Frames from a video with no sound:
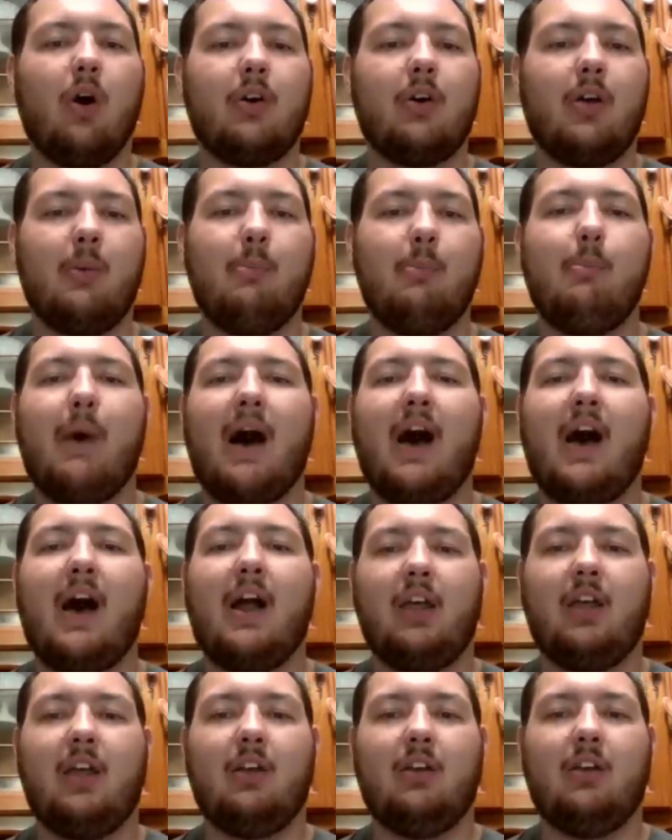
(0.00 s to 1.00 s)

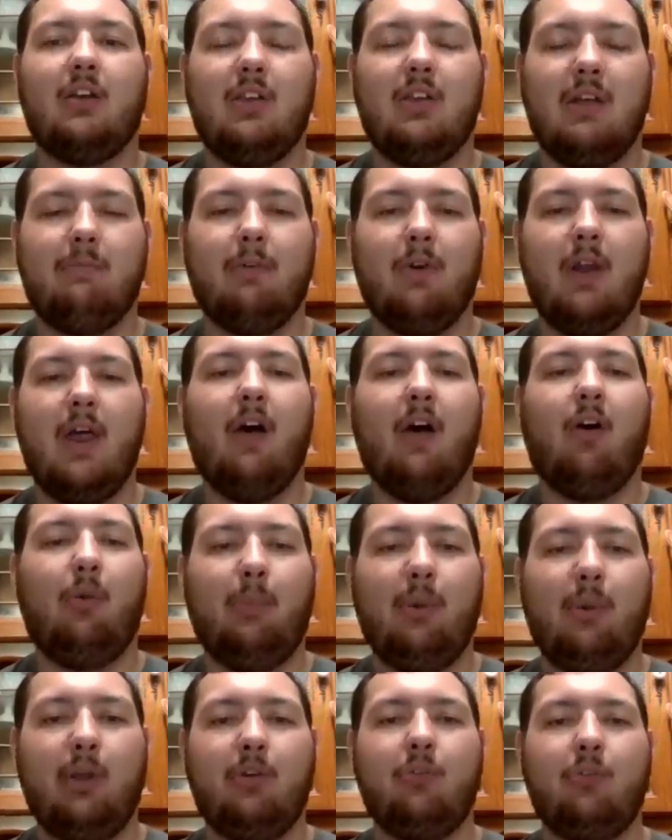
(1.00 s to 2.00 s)
combining different
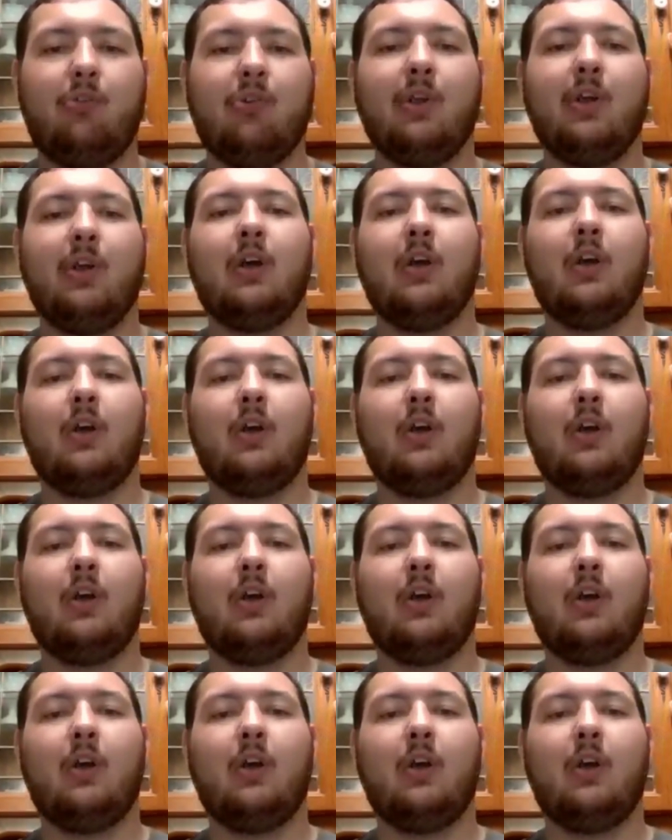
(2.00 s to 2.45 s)
elements